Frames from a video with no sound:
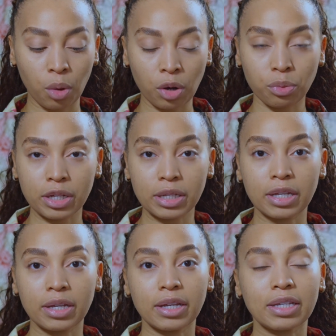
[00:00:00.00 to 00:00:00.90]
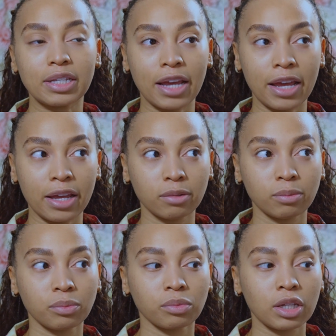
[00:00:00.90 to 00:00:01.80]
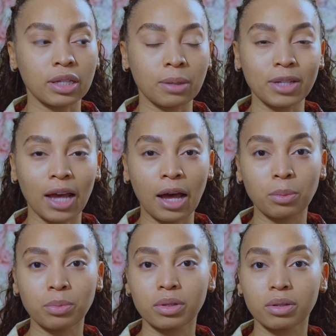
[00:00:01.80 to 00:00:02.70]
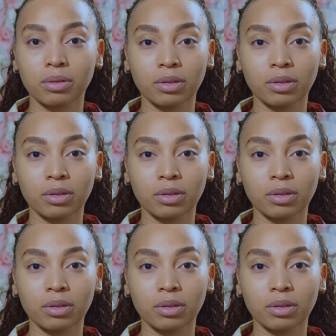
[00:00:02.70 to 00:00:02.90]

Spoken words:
One reason is that sometimes,